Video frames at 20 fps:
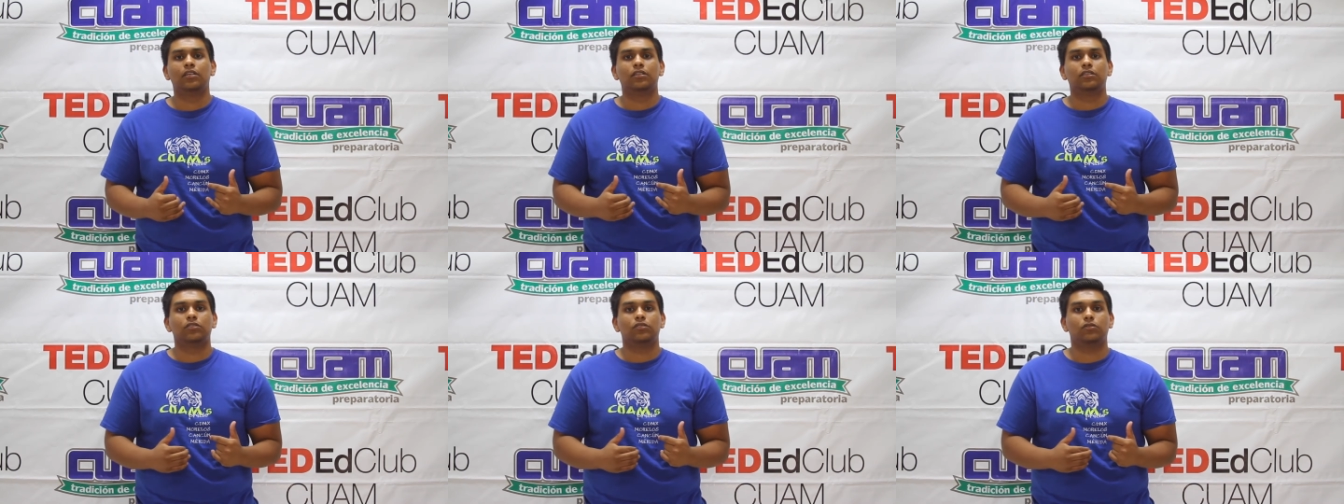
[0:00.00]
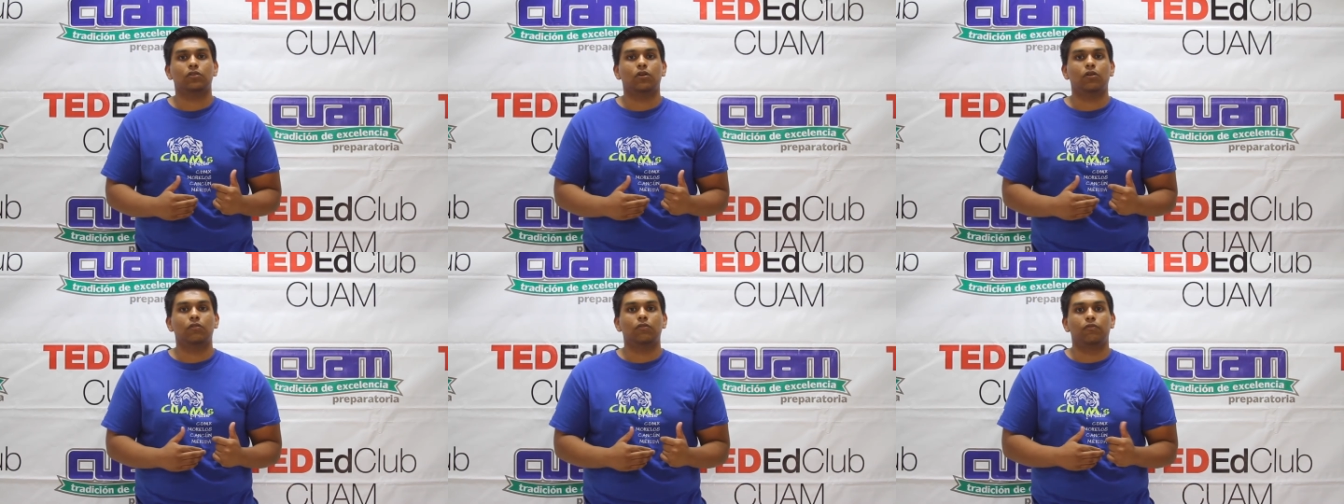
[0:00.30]

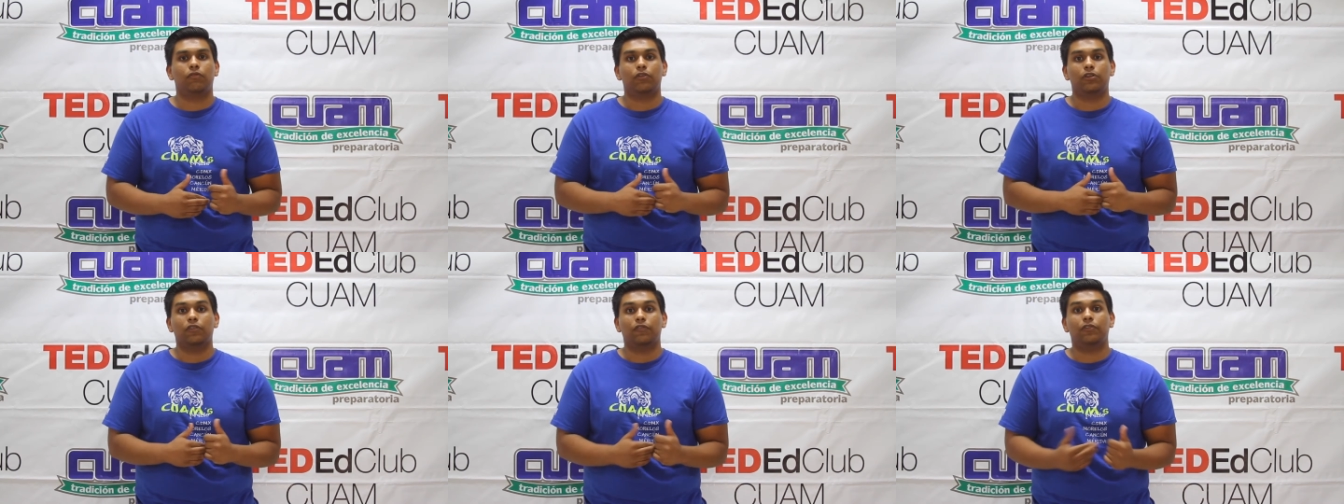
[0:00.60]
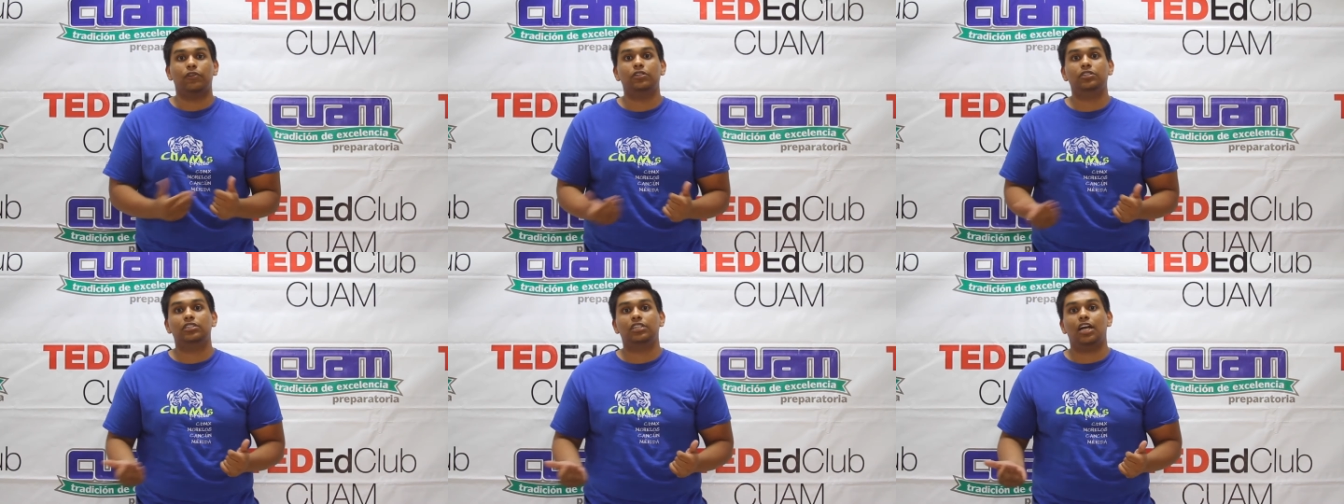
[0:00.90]
So for the
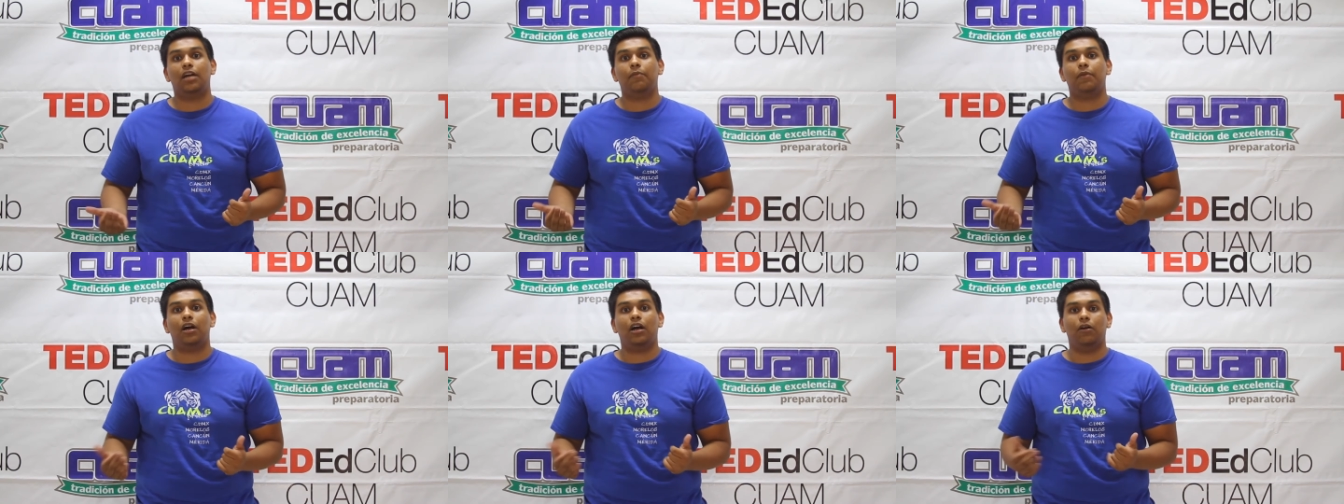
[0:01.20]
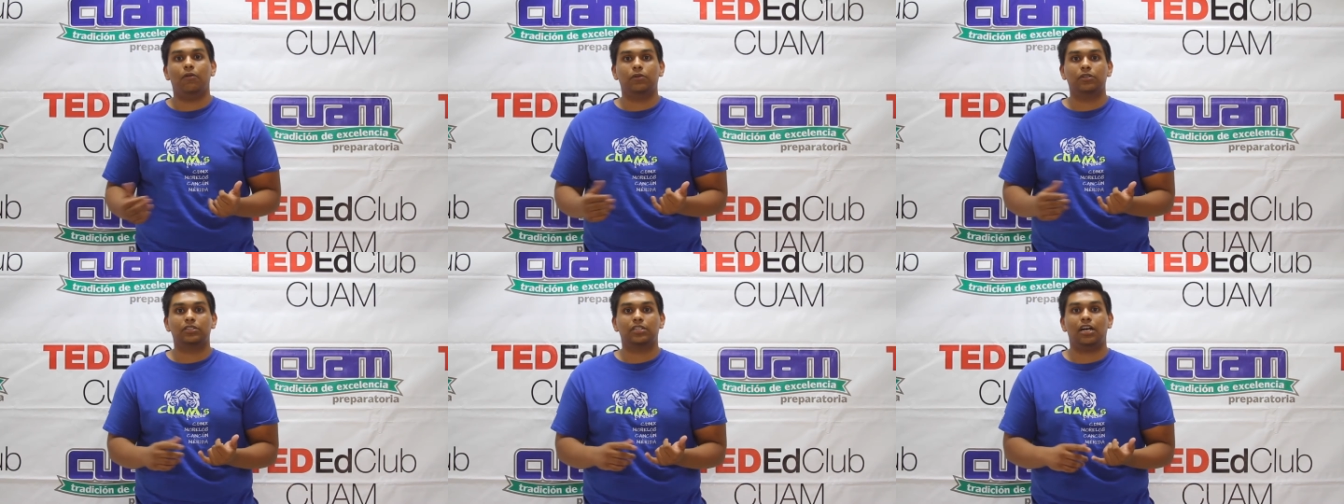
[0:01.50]
first time I
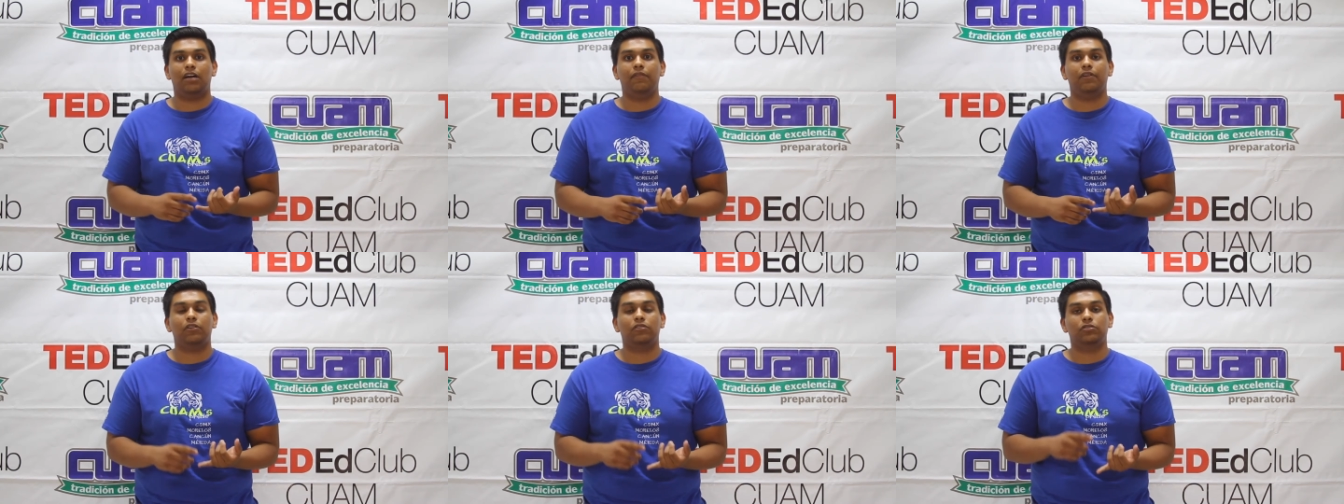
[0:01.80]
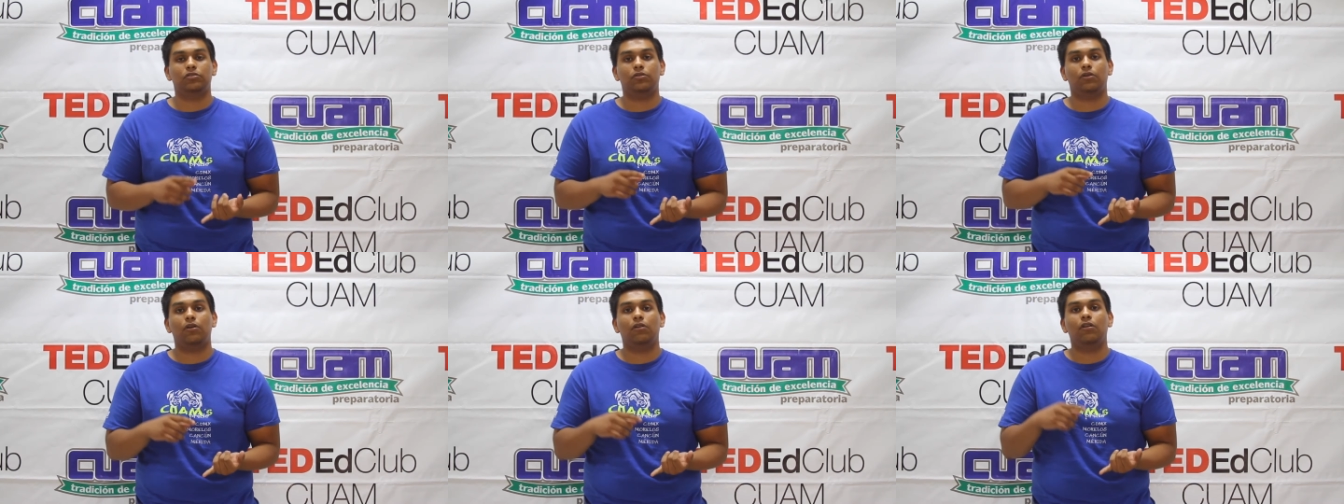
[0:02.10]
was having
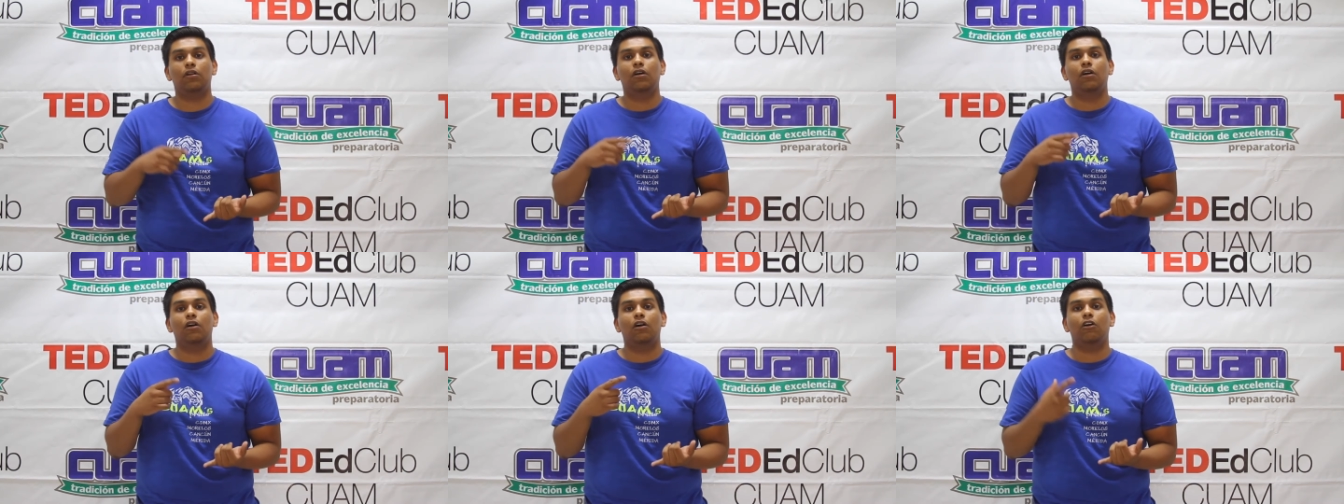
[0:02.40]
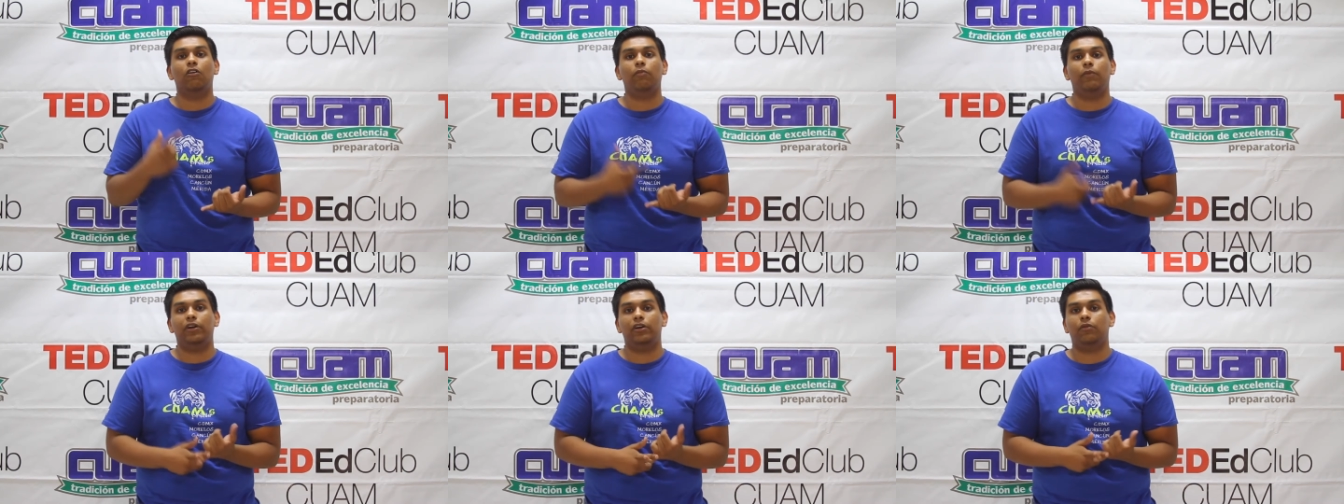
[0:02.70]
control
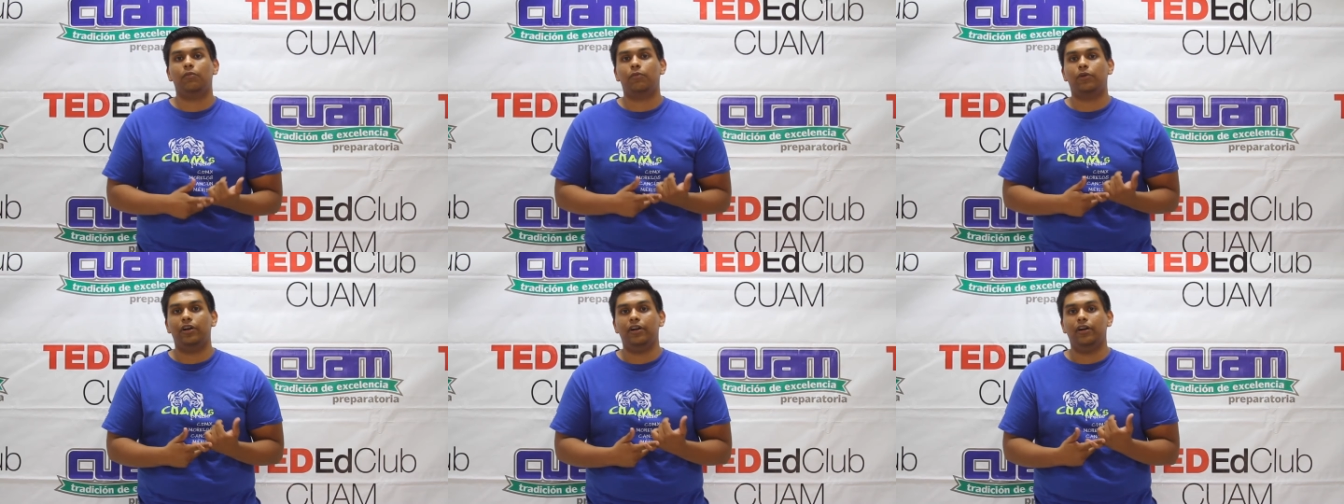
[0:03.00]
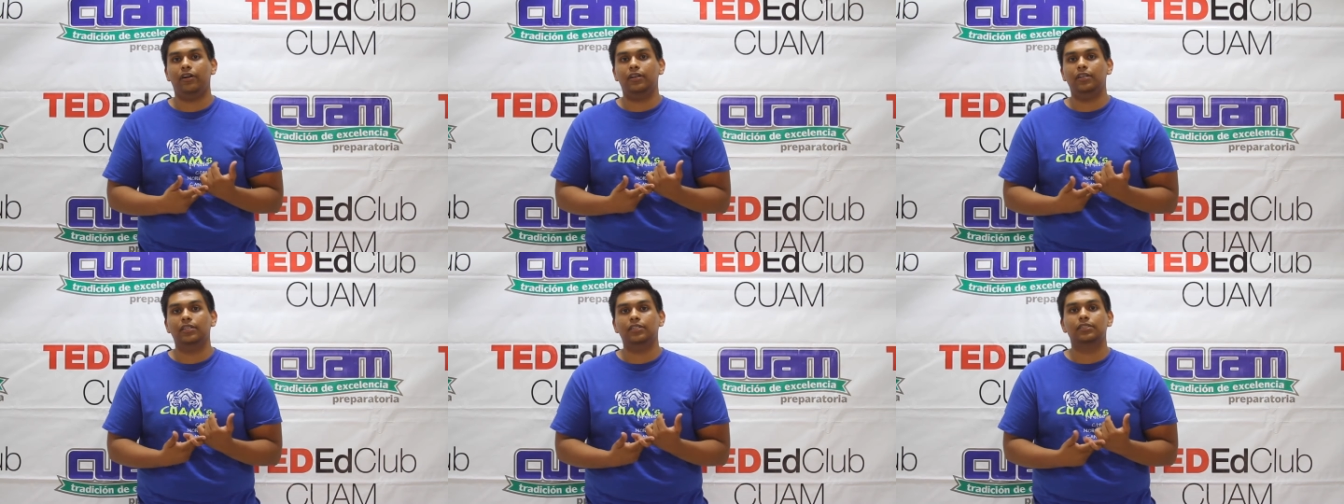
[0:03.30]
of my own
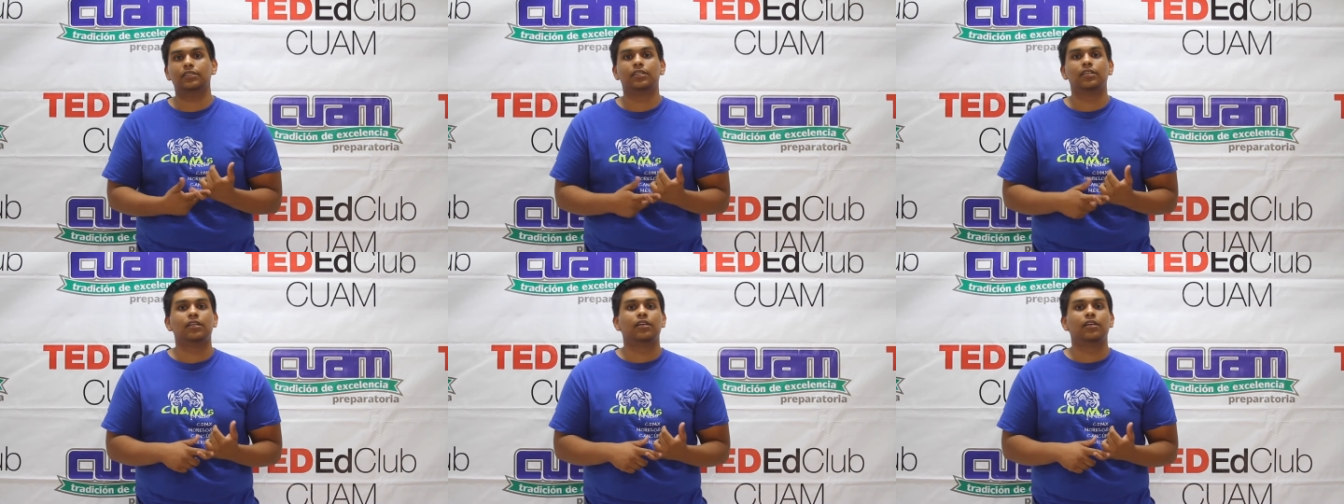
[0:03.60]
priorities.